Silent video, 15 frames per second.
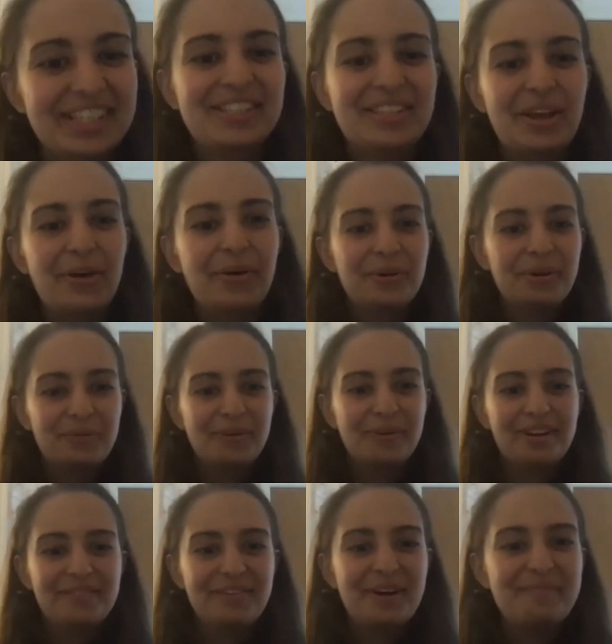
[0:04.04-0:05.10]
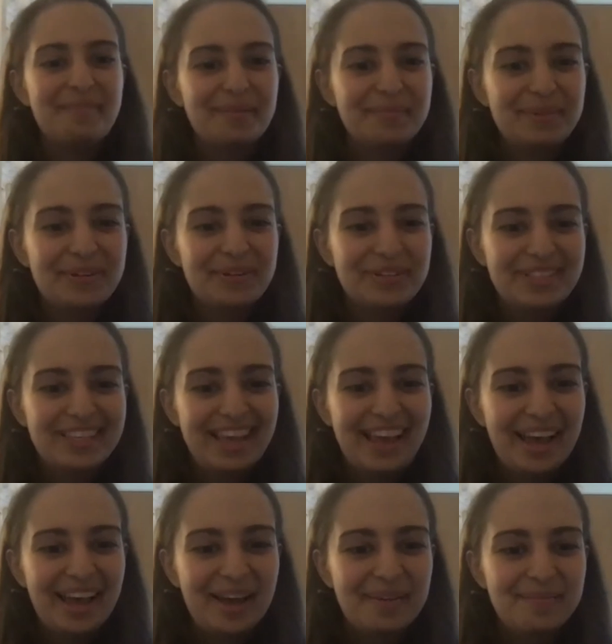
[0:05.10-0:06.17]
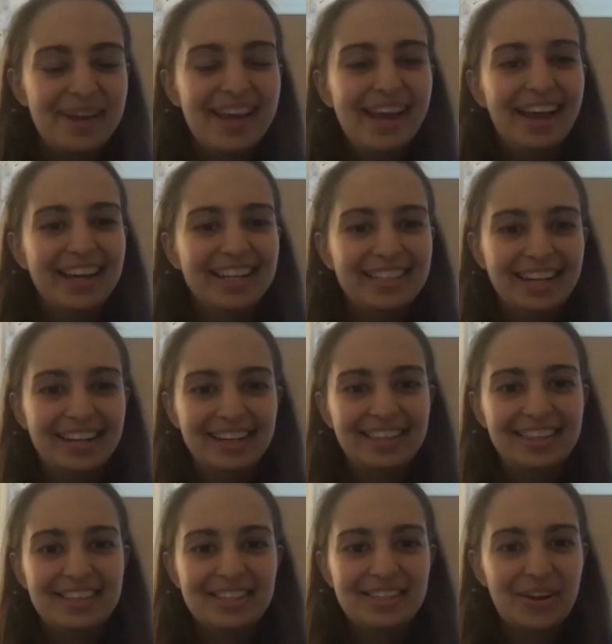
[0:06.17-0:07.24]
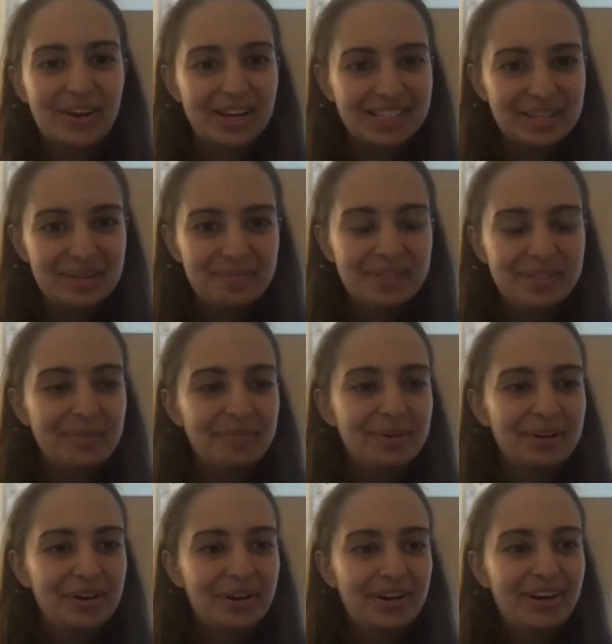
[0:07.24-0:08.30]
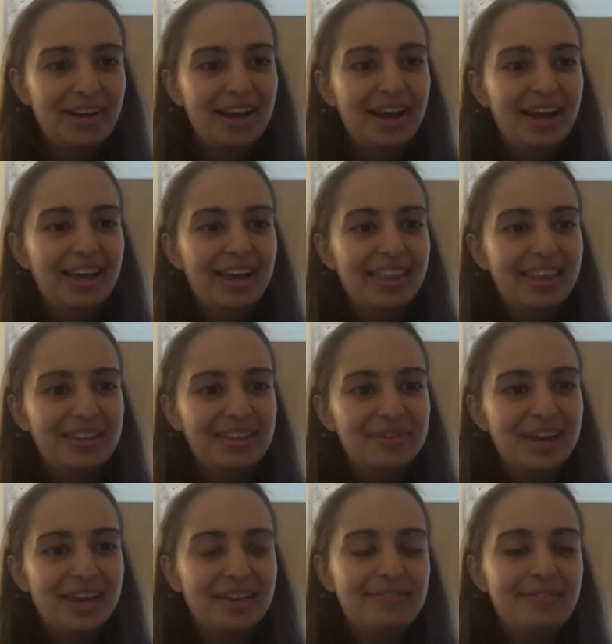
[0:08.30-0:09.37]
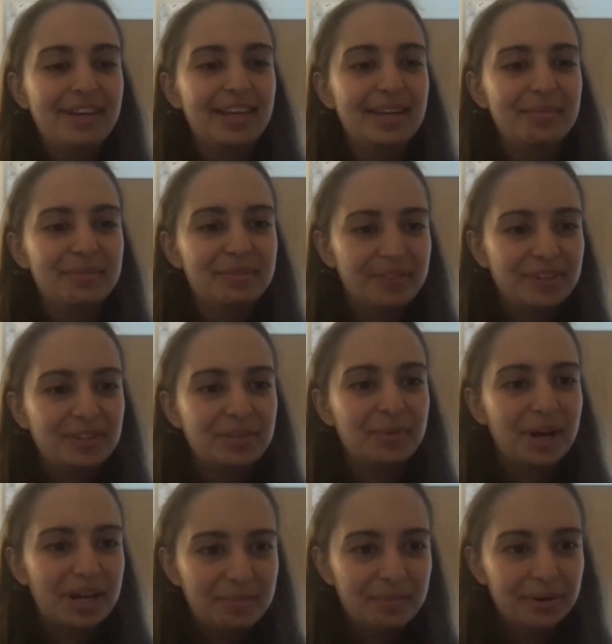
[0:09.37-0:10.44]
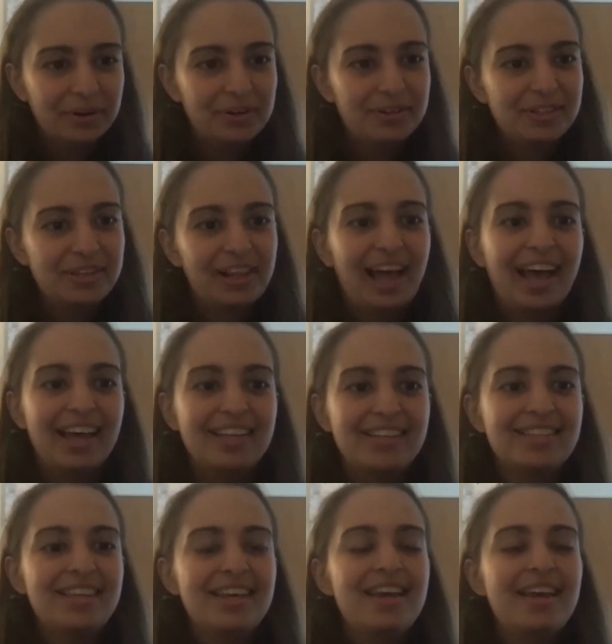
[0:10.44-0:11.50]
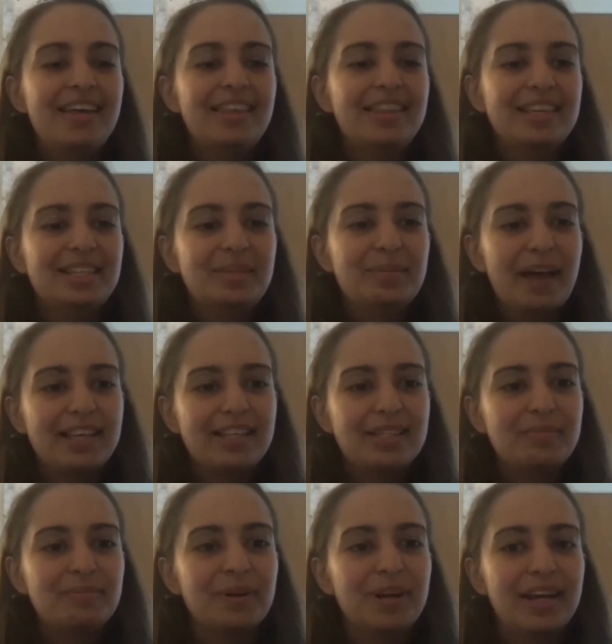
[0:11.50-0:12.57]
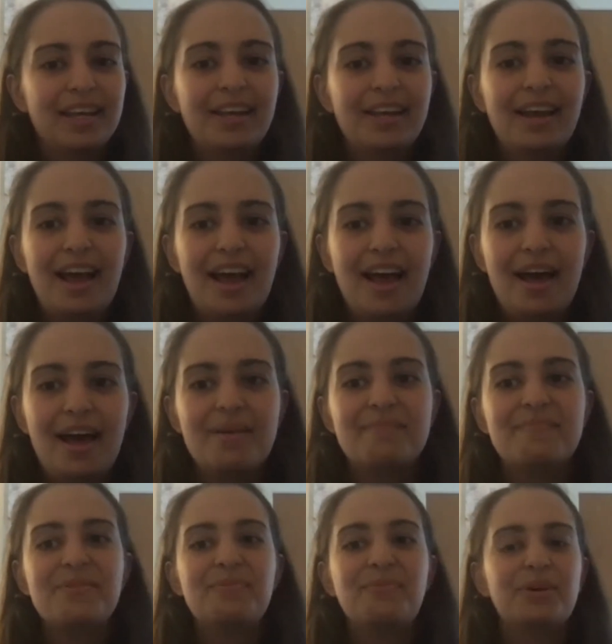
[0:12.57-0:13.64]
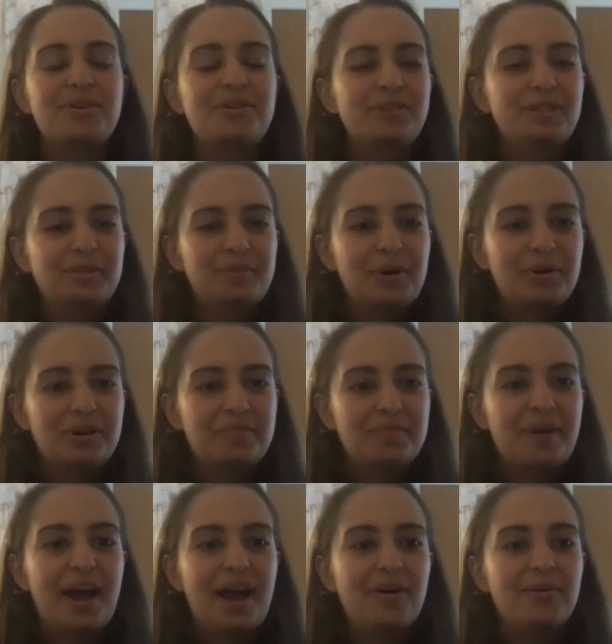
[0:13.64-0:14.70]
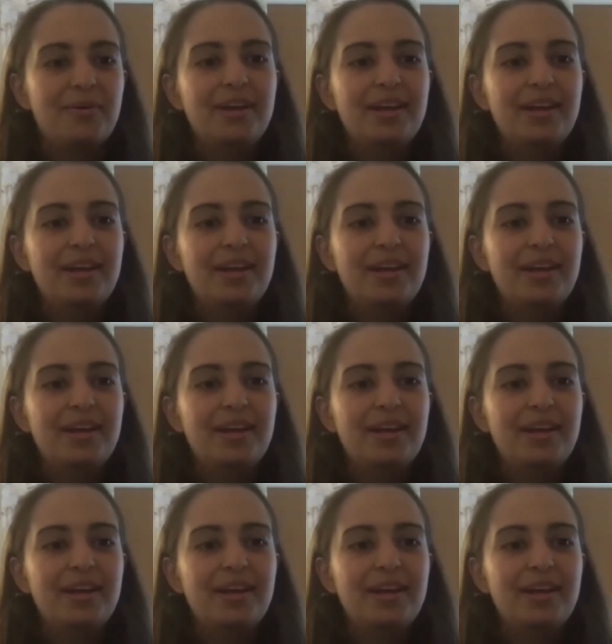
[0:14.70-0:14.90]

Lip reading: So one of our members attended this awesome seminar that you gave in Professor Bonnie Berger's class this past spring, where you spoke about